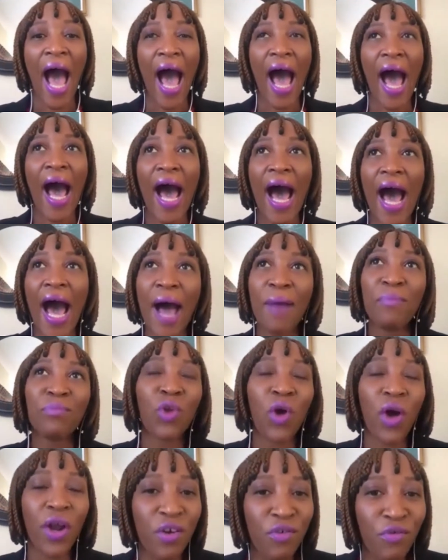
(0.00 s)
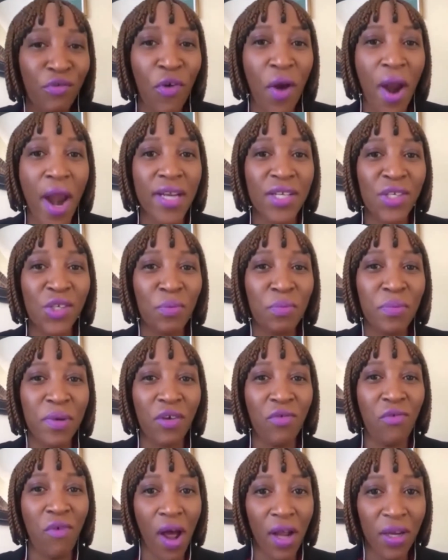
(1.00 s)
I'm not afraid to be
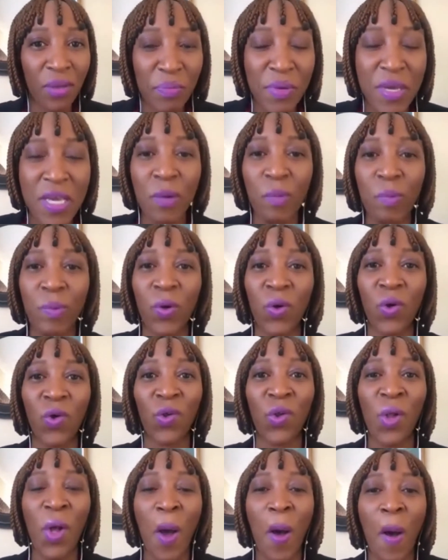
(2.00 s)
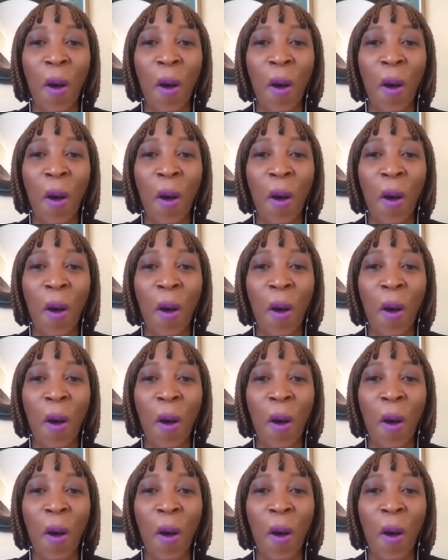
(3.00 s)
around people.